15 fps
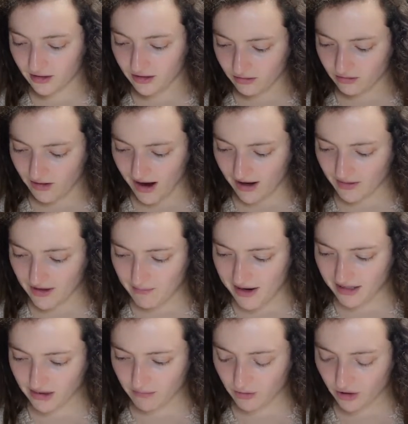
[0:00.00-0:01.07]
Ooh, how do they
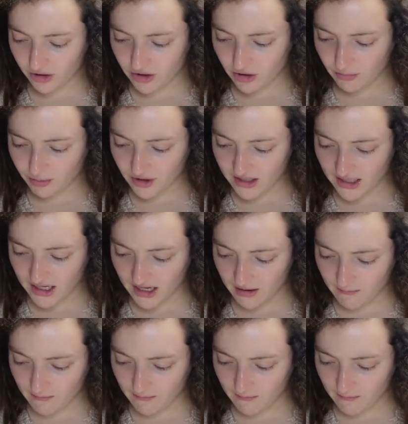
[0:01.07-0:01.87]
make them look so pretty?